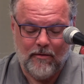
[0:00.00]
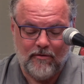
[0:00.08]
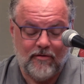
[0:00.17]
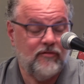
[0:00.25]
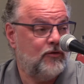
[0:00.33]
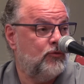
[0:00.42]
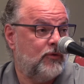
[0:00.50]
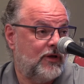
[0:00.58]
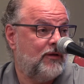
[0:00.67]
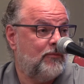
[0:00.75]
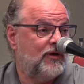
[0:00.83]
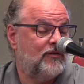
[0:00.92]
to
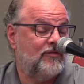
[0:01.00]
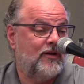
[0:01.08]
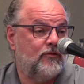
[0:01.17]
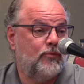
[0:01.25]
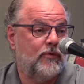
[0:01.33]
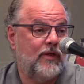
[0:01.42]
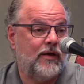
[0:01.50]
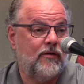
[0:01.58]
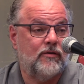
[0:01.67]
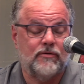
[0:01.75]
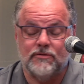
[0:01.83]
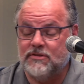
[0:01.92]
zoning, because that's where that
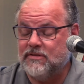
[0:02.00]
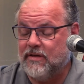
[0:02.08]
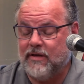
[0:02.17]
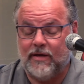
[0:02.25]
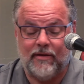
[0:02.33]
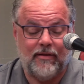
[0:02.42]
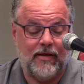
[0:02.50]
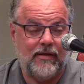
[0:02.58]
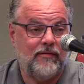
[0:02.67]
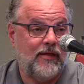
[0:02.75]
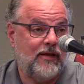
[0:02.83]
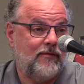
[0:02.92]
goes. And
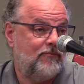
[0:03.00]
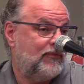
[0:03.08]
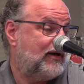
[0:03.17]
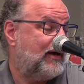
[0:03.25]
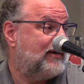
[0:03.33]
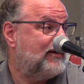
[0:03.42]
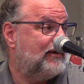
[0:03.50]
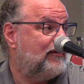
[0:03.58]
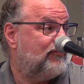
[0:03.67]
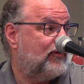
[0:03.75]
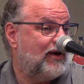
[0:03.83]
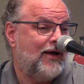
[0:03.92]
I kind
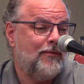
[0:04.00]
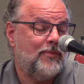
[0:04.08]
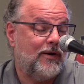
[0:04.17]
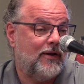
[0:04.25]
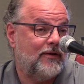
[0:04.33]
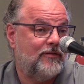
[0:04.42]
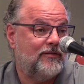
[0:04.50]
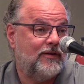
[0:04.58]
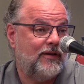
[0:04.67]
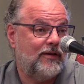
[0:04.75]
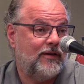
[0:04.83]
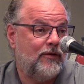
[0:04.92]
of forgot about it because I
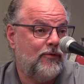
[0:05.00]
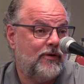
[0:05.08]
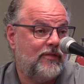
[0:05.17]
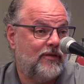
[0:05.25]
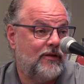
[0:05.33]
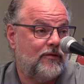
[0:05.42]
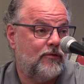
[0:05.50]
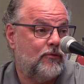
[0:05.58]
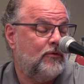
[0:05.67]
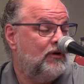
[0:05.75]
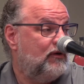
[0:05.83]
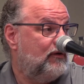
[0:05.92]
didn't hear anything
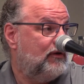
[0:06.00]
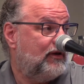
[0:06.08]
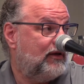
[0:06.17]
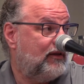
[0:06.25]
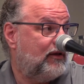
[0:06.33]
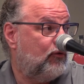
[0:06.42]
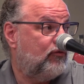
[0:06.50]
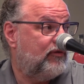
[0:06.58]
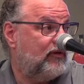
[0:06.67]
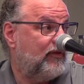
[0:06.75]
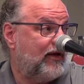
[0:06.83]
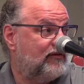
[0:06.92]
new. And then over
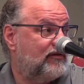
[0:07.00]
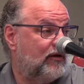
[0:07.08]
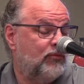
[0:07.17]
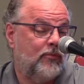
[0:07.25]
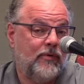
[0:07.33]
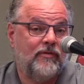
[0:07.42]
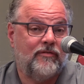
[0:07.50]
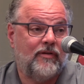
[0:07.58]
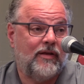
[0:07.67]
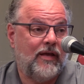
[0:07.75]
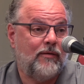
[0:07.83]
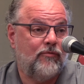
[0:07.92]
the last couple months,
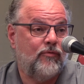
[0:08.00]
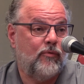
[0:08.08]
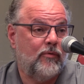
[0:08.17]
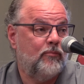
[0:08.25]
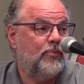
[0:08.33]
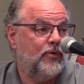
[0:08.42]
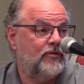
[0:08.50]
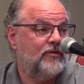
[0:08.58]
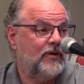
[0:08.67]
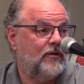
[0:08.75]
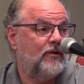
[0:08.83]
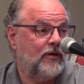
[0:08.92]
they came forward and pushed
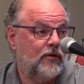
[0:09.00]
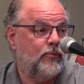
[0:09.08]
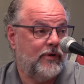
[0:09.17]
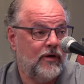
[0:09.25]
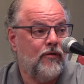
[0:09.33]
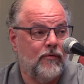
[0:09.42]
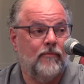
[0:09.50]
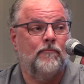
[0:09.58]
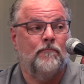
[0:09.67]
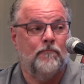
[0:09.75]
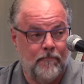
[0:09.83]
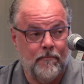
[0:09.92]
it, and here we go.
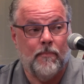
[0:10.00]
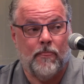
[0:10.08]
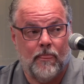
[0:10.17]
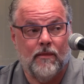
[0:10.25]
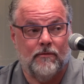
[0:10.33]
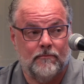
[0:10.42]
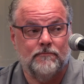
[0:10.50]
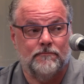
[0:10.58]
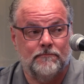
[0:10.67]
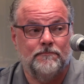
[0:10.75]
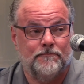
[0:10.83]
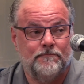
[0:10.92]
Construction
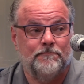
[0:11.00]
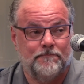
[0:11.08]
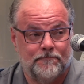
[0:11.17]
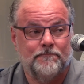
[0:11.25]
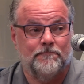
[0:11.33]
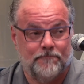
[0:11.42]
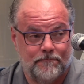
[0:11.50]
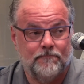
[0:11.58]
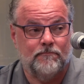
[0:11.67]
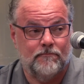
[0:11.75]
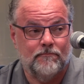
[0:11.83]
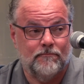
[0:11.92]
season now.
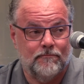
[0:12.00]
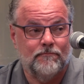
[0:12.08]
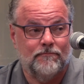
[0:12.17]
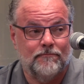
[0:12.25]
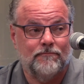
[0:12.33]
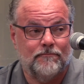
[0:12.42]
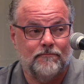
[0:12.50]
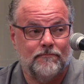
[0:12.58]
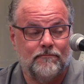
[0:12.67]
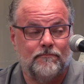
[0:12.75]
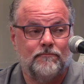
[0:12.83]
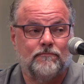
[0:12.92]
Certainly there are a few
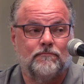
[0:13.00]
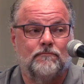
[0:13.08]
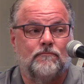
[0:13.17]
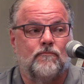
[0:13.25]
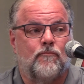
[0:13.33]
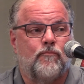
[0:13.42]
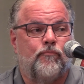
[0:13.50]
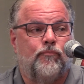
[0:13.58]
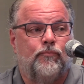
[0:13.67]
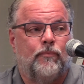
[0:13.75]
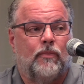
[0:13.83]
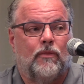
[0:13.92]
projects
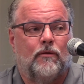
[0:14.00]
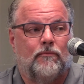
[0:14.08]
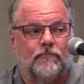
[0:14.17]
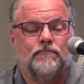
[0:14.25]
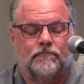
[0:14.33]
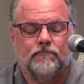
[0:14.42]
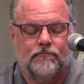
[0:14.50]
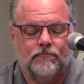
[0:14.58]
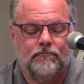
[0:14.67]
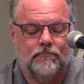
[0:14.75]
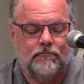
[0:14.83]
in and around the city.